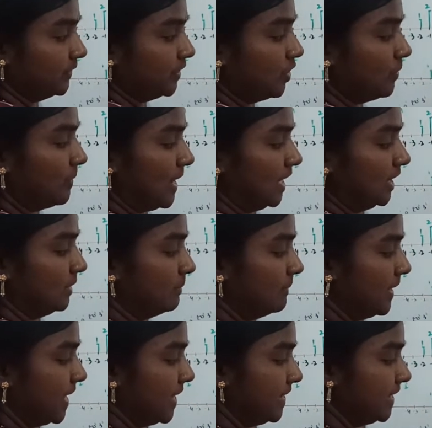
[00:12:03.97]
Now
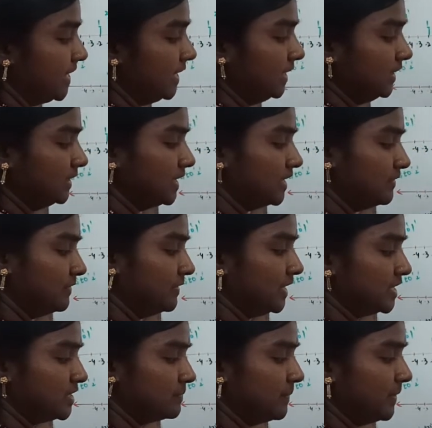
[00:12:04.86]
multiplying
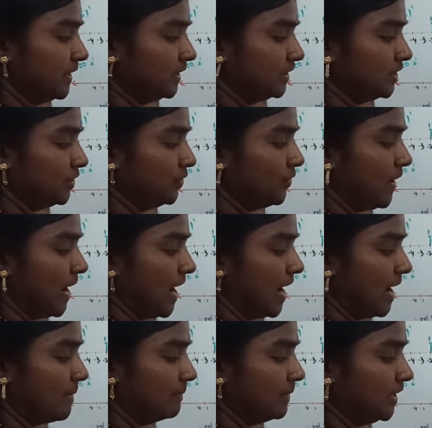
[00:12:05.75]
respective
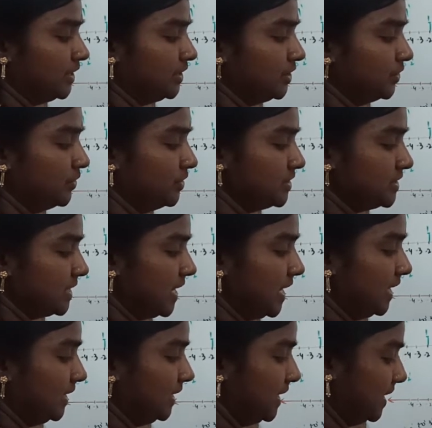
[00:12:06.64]
amplitudes
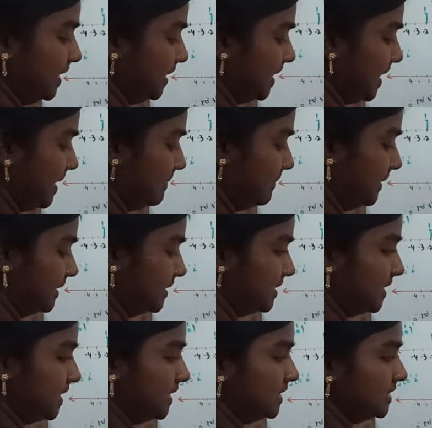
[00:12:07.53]
at their time
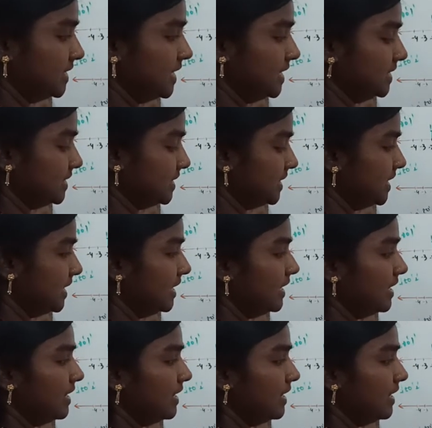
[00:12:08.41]
instances,